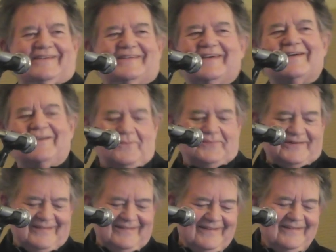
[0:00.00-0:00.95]
I can't help it.
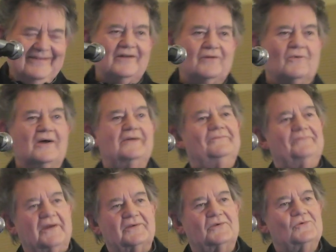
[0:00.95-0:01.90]
Anyway,
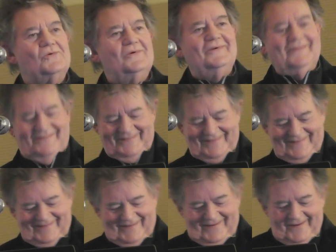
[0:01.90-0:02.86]
thank you.
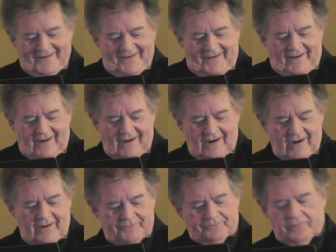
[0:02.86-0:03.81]

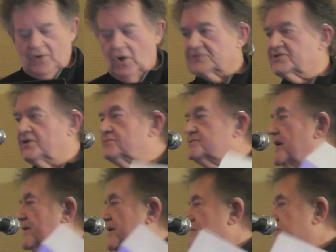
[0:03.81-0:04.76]
Um, also,
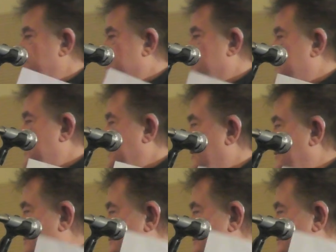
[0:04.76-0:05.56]
Ted Estes is he here?